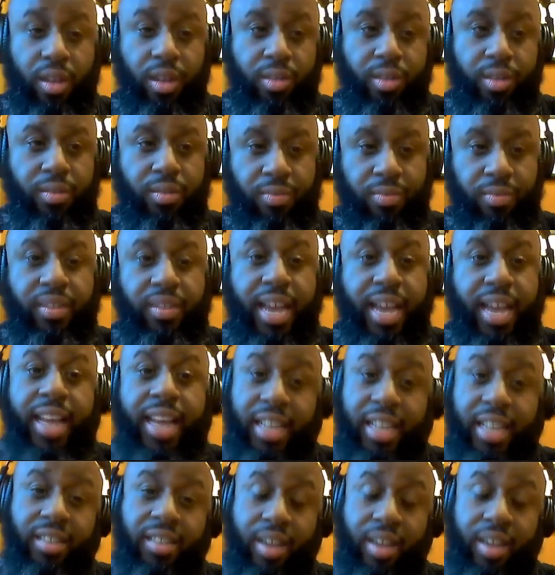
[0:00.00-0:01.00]
just like
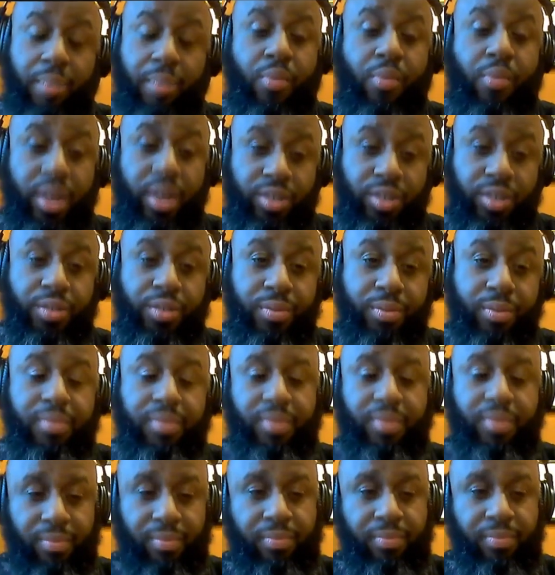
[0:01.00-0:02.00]
Sunday
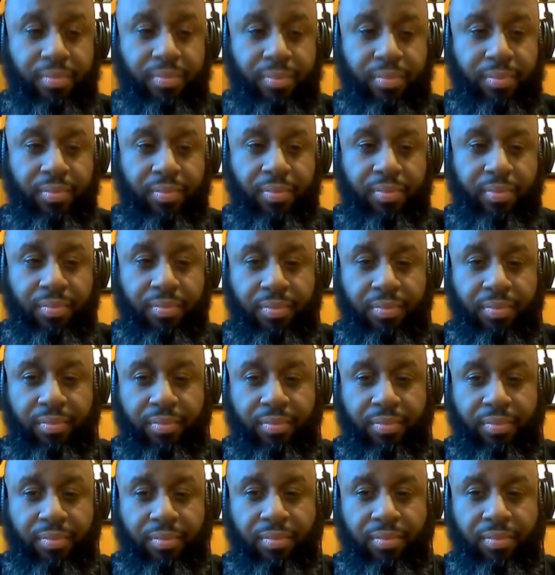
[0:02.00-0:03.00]
Night Heat
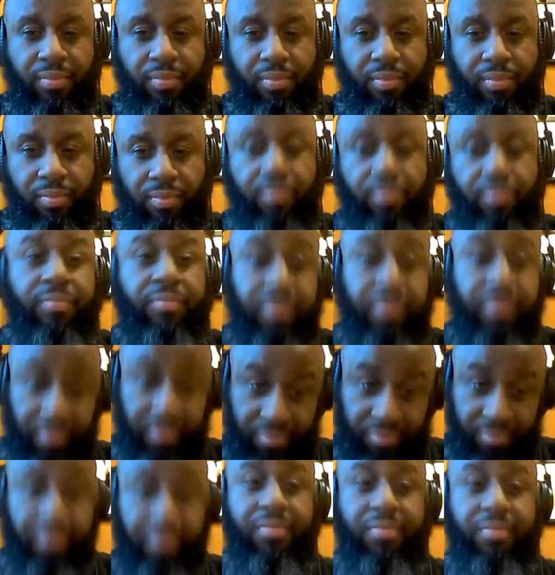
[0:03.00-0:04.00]
was another show. You
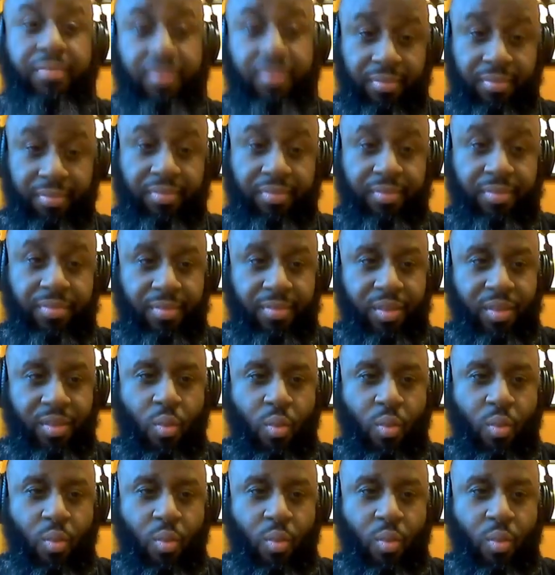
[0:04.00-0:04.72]
know what I mean?